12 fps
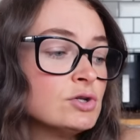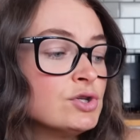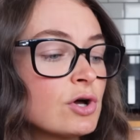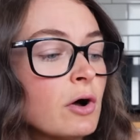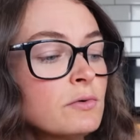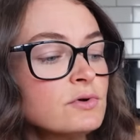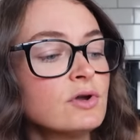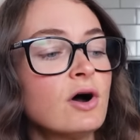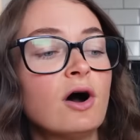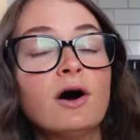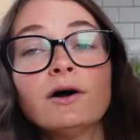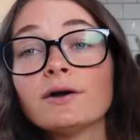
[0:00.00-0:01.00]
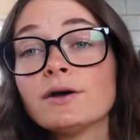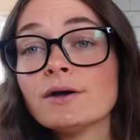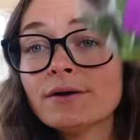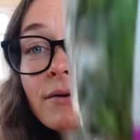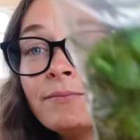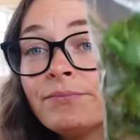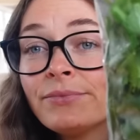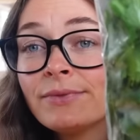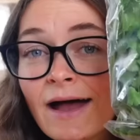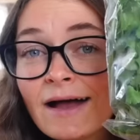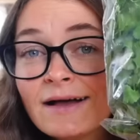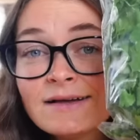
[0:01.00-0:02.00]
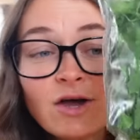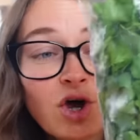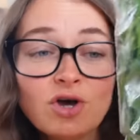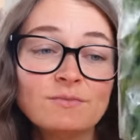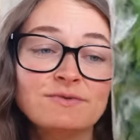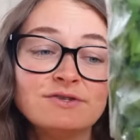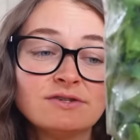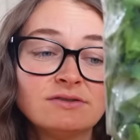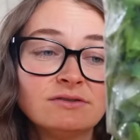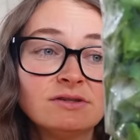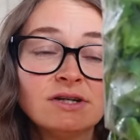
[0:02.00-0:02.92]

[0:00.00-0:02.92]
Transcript: Don't knock uh, herbs